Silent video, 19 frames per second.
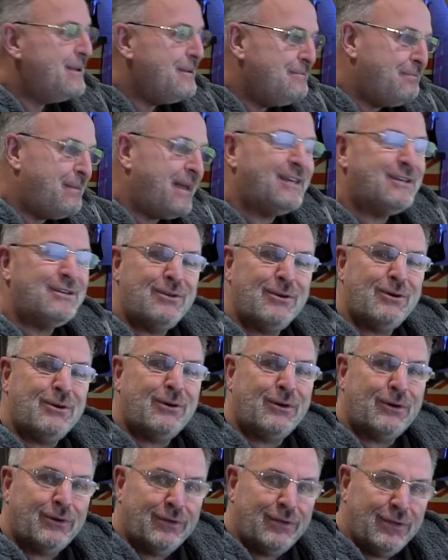Make
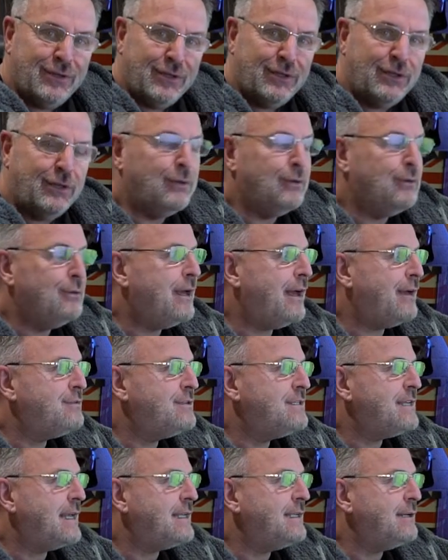sure you have
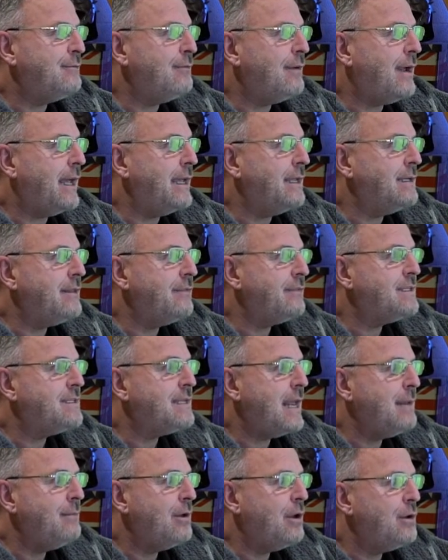set it right, and the
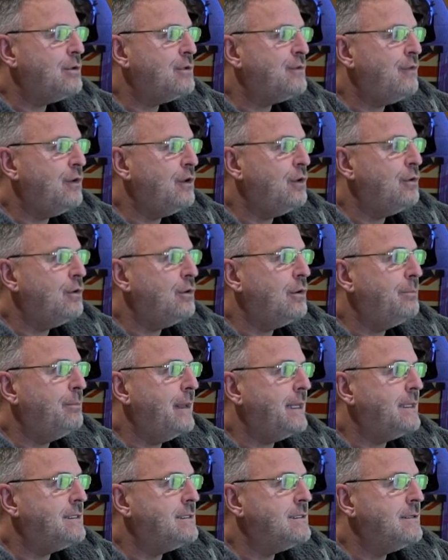same goes for your
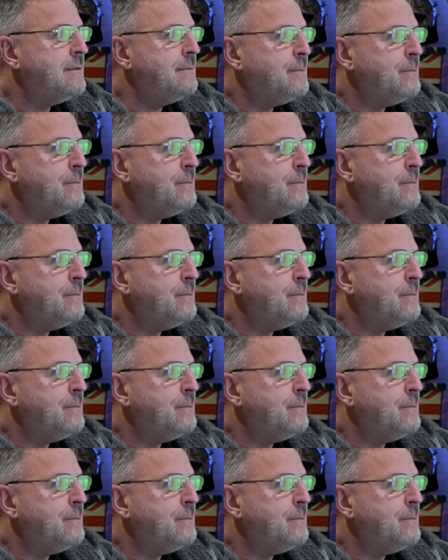bids.